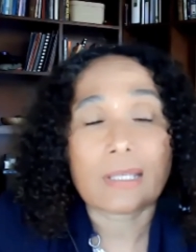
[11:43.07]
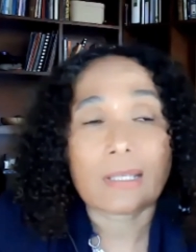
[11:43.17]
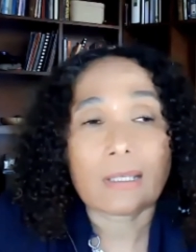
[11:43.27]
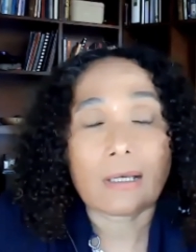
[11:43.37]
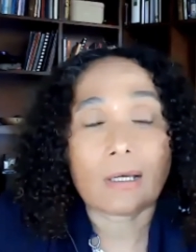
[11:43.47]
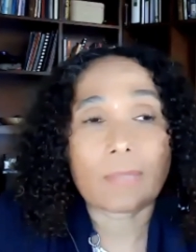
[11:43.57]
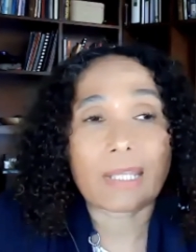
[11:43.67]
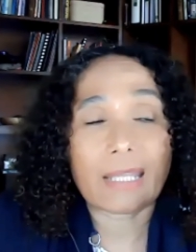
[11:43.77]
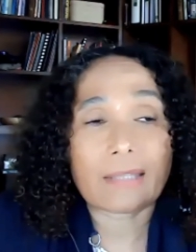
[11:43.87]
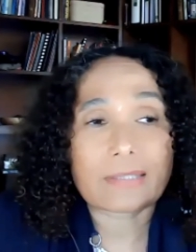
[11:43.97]

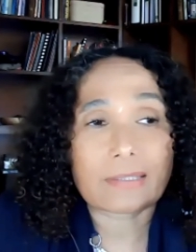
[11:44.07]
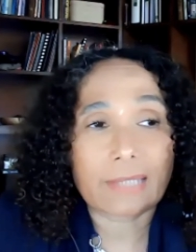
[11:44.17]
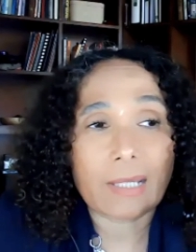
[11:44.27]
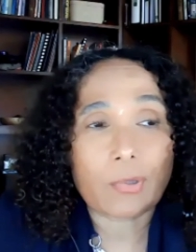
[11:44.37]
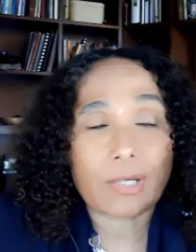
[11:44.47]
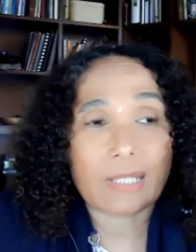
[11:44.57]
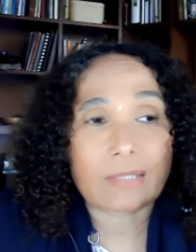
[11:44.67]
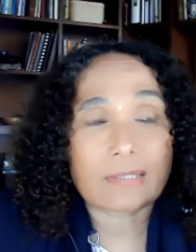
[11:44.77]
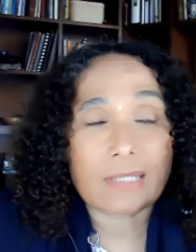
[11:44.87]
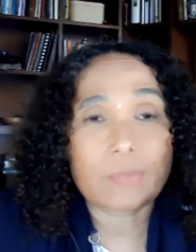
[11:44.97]
again, celebrity
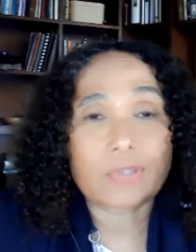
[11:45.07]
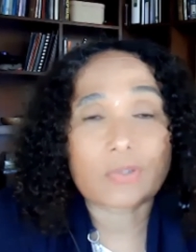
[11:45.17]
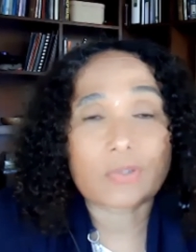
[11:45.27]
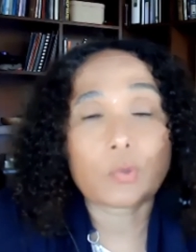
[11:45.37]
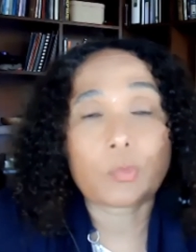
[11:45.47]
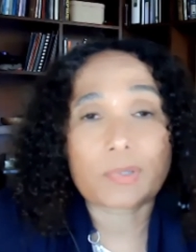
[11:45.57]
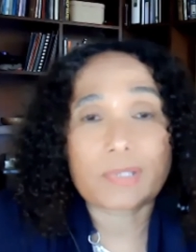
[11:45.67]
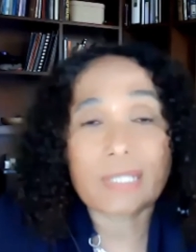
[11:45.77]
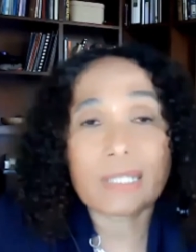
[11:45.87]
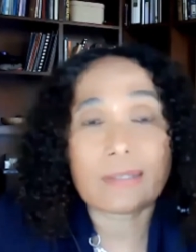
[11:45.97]
seems to
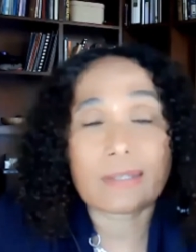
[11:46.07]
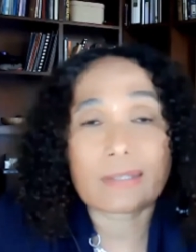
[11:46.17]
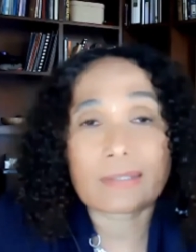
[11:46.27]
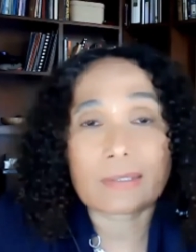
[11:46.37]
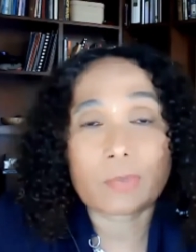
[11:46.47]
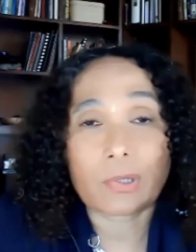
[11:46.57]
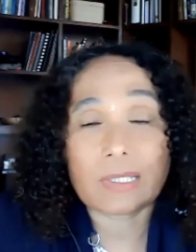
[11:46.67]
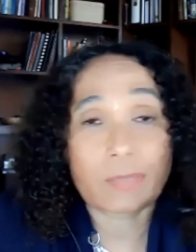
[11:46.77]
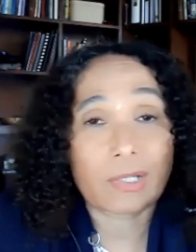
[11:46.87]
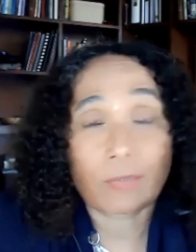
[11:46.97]
supersede this
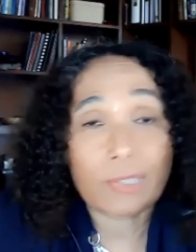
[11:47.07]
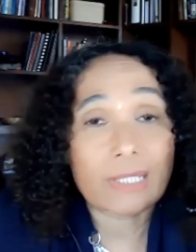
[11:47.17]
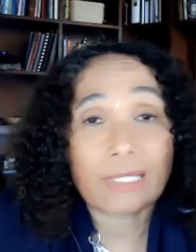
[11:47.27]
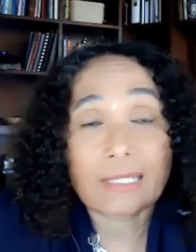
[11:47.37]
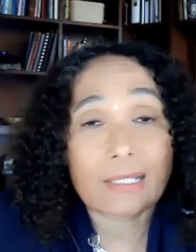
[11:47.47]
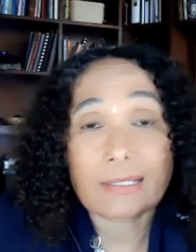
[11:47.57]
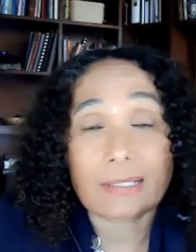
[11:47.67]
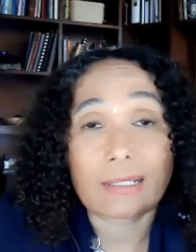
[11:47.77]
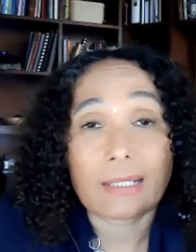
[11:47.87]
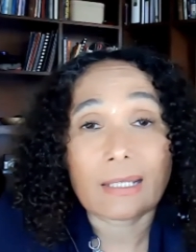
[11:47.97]
experience, but it really
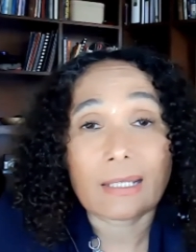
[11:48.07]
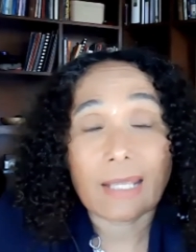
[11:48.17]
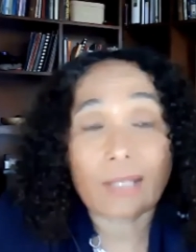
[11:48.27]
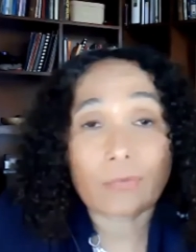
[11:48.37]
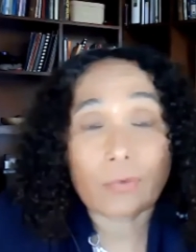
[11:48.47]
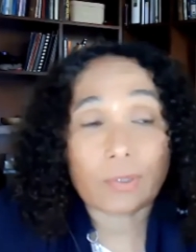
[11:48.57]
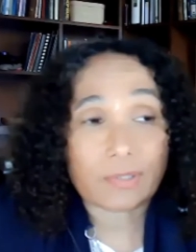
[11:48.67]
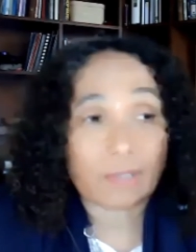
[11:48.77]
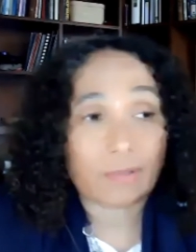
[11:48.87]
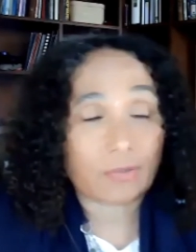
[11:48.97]
doesn't. And of
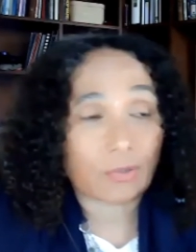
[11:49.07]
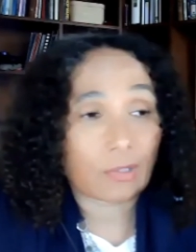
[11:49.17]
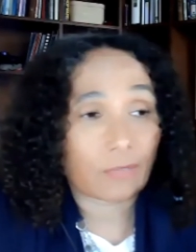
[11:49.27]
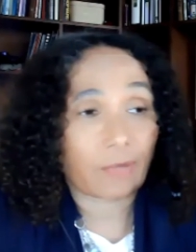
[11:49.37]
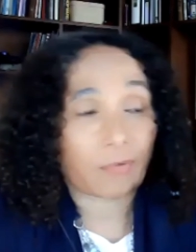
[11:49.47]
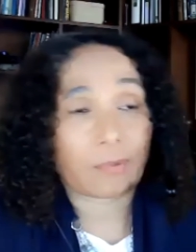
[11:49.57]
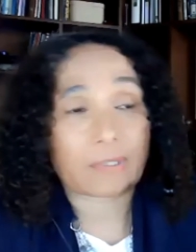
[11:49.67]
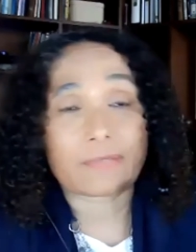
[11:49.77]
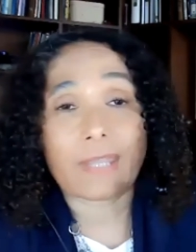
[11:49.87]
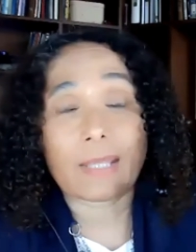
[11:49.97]
course, there's all of
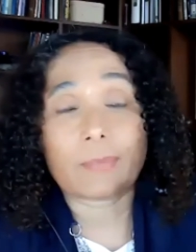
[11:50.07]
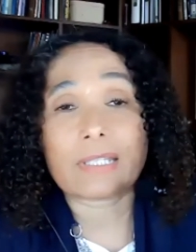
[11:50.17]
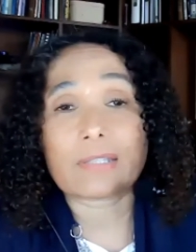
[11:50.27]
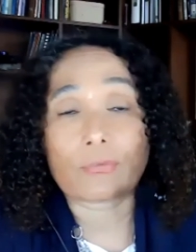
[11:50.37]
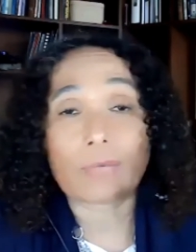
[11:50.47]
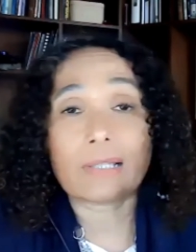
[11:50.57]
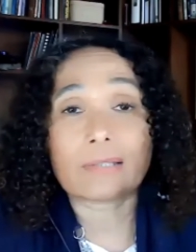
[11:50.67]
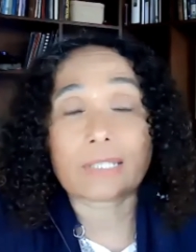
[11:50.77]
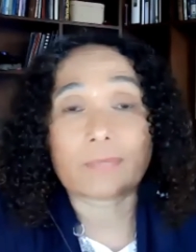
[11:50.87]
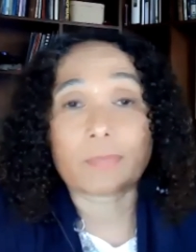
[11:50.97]
everyone's families and
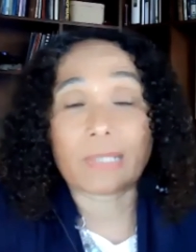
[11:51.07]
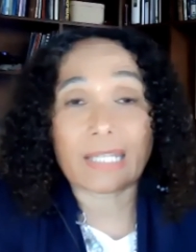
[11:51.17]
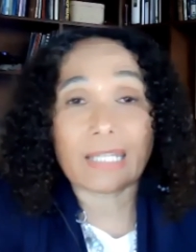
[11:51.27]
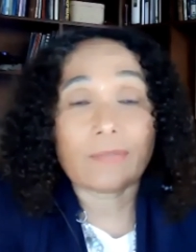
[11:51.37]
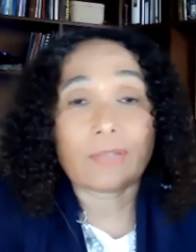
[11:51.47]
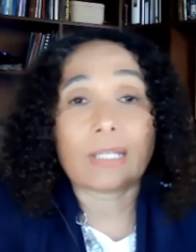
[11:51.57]
relatives, but even